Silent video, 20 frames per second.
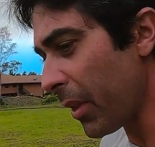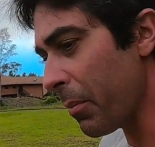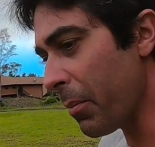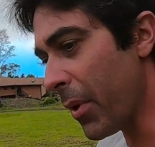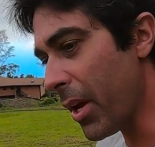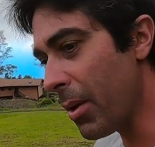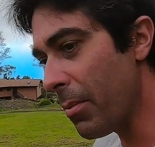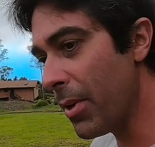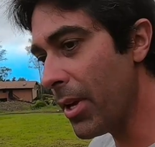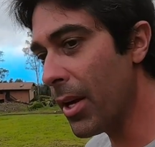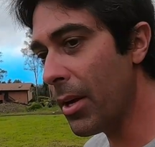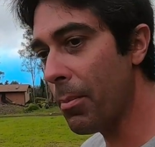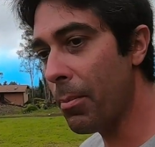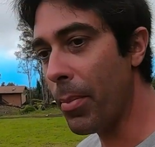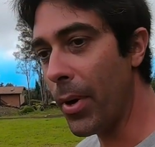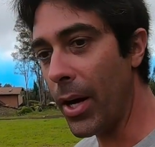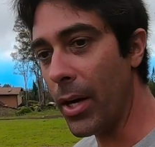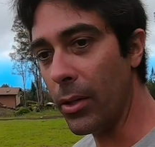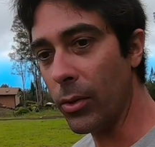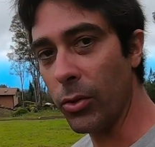maybe
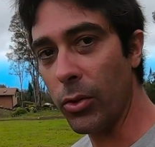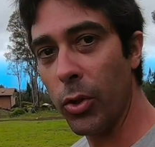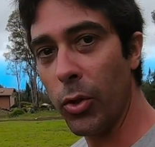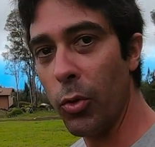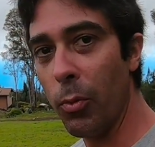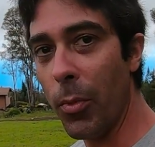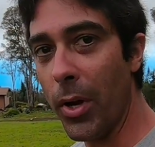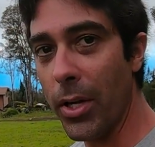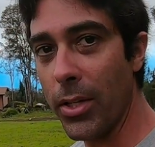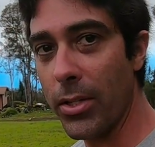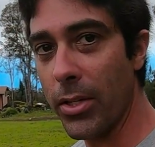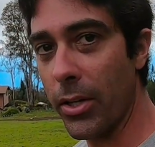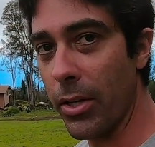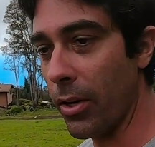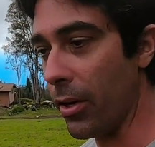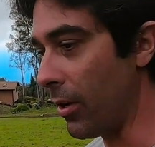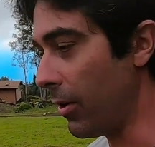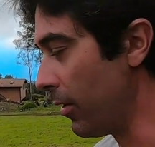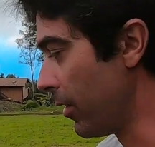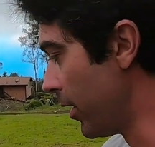about 2 months
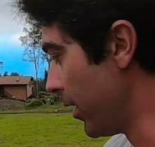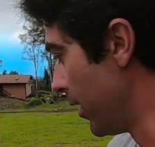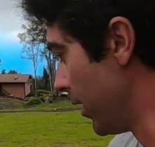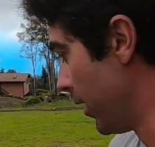ago,